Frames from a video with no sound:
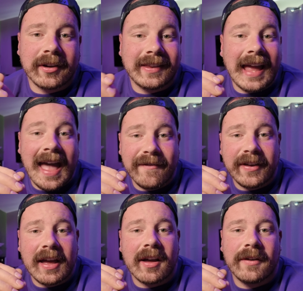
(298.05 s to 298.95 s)
it's the
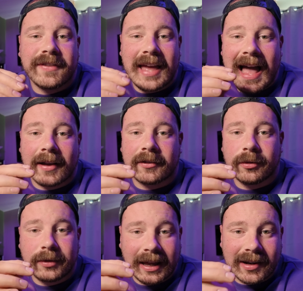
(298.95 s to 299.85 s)
heavier of the
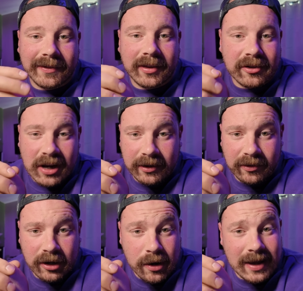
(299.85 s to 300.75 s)
axle deadlifts that
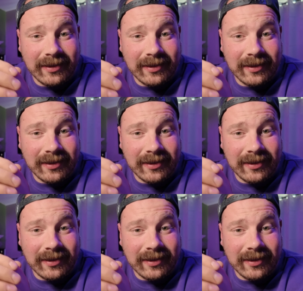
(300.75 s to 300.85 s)
giants do.